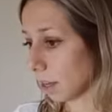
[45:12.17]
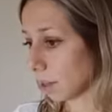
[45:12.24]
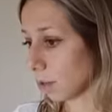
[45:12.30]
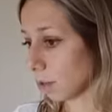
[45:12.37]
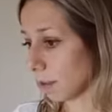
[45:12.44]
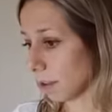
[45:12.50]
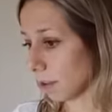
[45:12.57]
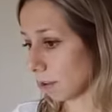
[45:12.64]

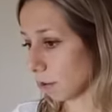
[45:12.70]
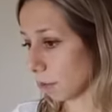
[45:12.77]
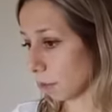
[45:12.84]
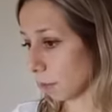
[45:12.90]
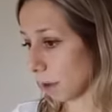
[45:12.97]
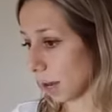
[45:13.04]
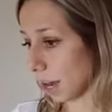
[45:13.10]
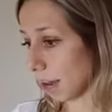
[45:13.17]
So these are
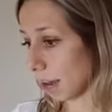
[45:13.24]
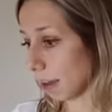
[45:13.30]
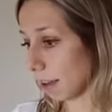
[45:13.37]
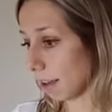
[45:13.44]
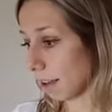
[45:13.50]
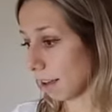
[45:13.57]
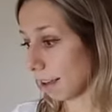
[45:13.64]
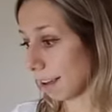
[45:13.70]
3,
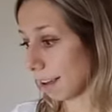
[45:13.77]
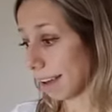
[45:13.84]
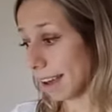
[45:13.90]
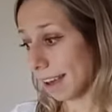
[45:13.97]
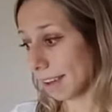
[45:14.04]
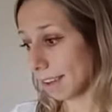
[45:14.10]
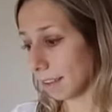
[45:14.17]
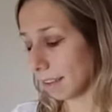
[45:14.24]

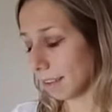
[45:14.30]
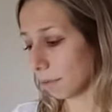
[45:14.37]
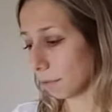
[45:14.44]
again,